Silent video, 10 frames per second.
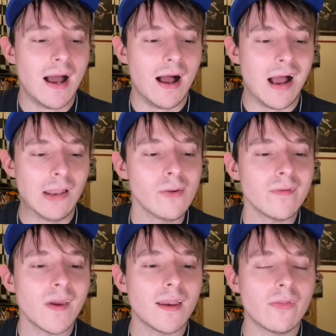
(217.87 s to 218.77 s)
I
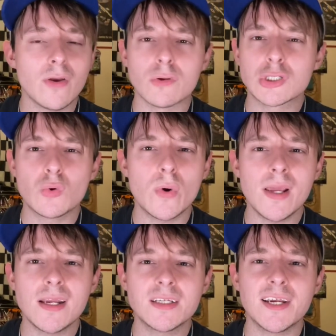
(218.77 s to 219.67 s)
looked at, I think it was
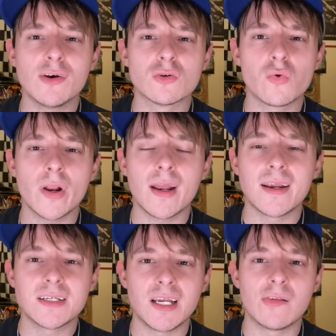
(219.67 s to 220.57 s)
2018 or
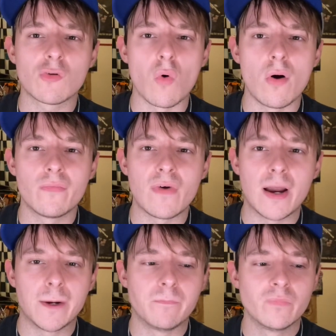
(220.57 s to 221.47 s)
2019's
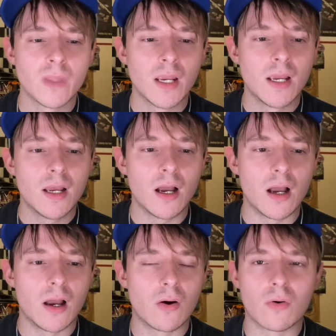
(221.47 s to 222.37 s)
qualifying,
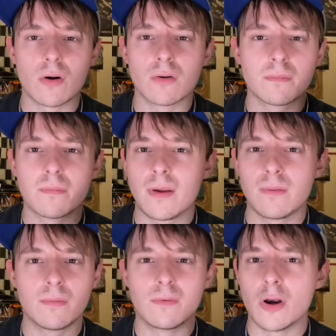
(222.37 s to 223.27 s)

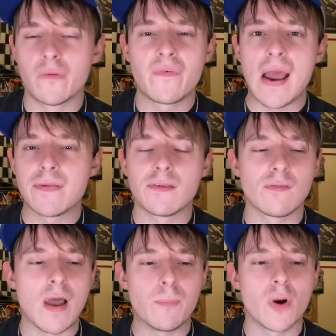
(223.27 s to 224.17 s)

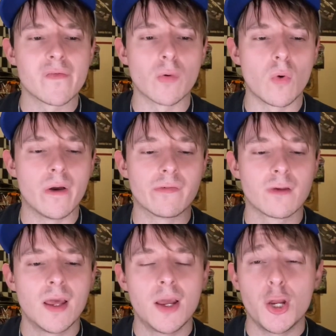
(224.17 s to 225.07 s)
fastest lap, whatever it was,
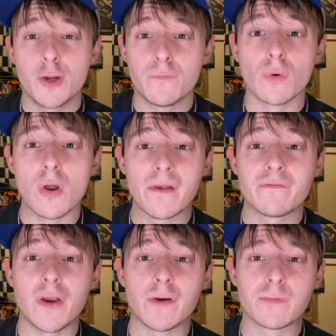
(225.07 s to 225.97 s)
for Las
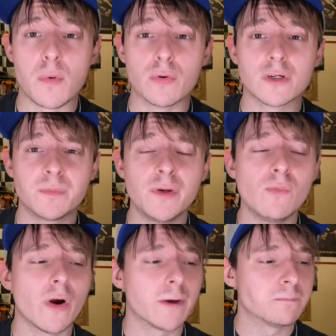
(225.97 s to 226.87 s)
Vegas Motor
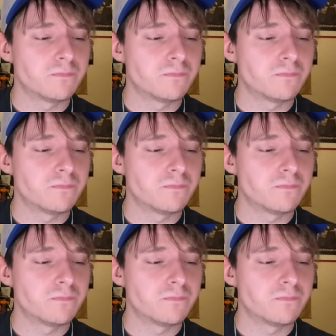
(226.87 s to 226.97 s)
Speedway.